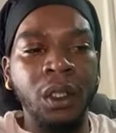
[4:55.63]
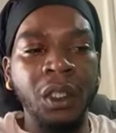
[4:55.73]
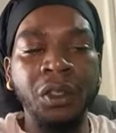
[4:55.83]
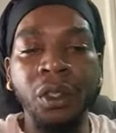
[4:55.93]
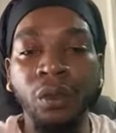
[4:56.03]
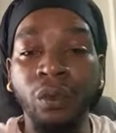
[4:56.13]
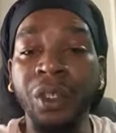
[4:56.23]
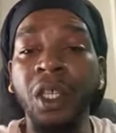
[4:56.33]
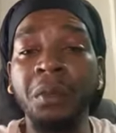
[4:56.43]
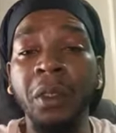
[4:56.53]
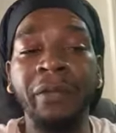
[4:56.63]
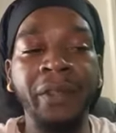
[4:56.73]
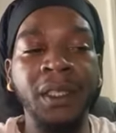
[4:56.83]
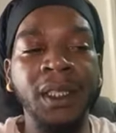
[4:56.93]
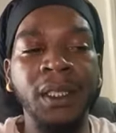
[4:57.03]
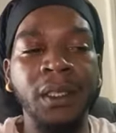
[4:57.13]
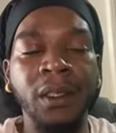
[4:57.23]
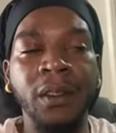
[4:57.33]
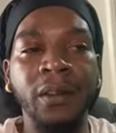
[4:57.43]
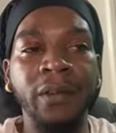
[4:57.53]
in the realm of physi-
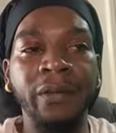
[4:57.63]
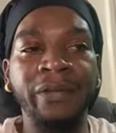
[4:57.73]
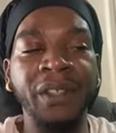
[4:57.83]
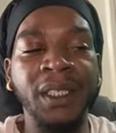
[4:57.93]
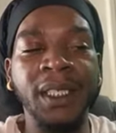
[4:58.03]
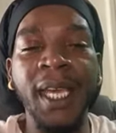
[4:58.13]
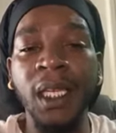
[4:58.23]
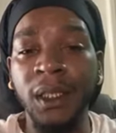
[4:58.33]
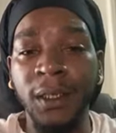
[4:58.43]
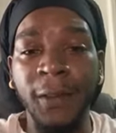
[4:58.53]
physicality,